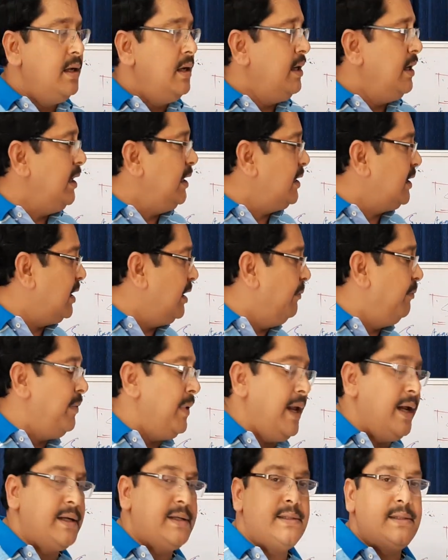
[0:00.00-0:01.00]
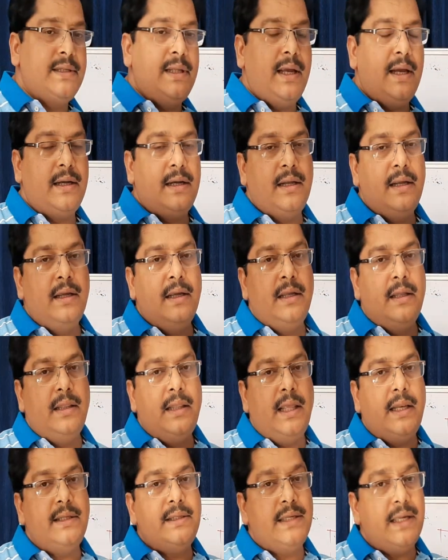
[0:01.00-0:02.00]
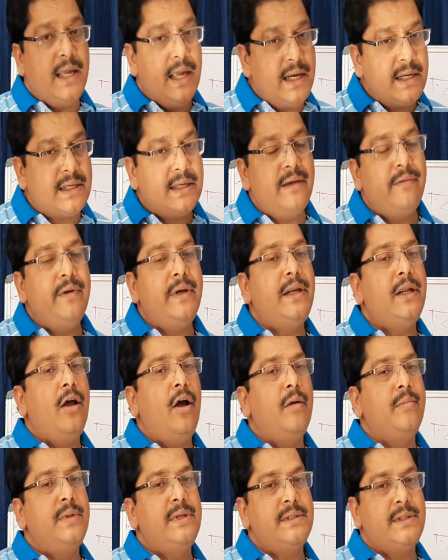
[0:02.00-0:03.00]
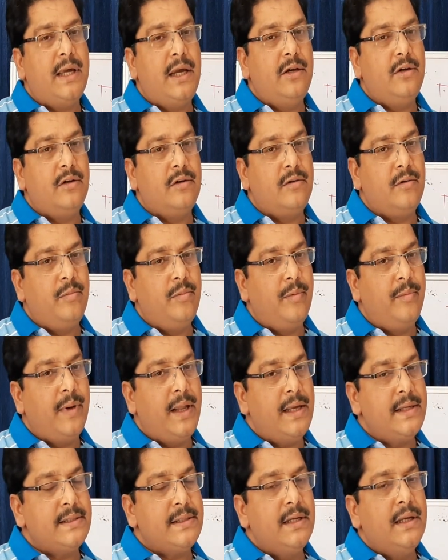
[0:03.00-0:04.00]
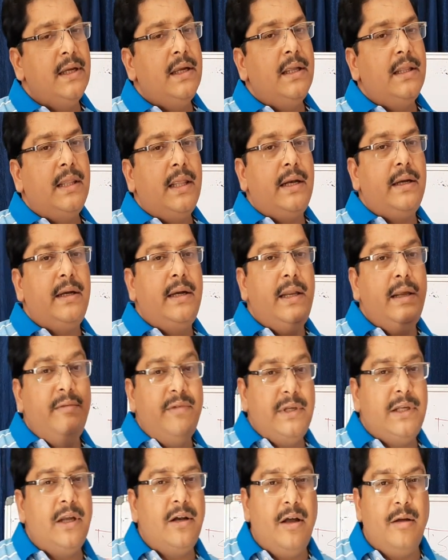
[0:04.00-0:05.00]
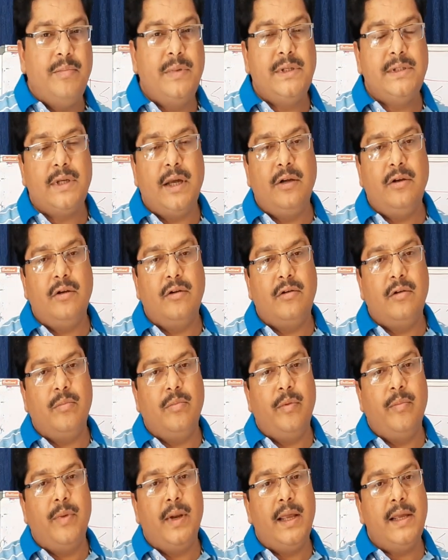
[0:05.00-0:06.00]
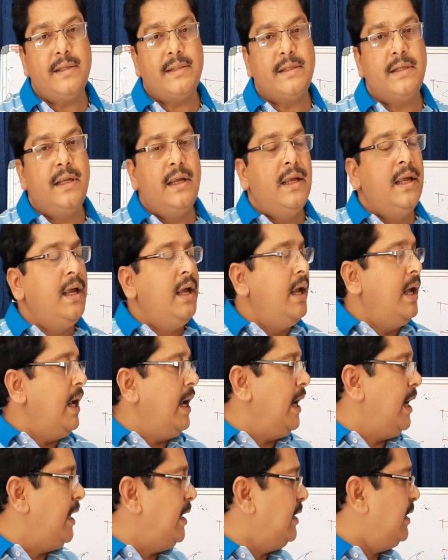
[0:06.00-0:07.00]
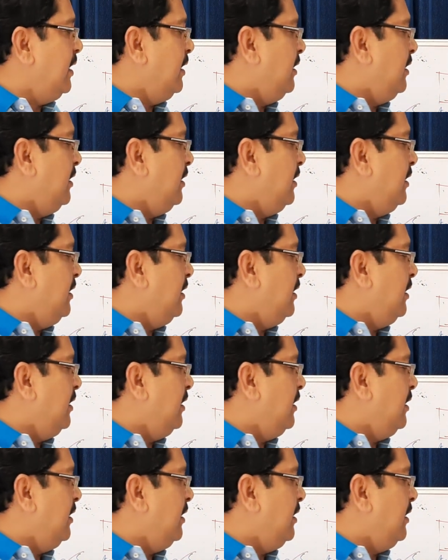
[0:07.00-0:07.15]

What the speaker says: it reflects that there is activity of the cytotrophoblast, there is division of the cytotrophoblast, and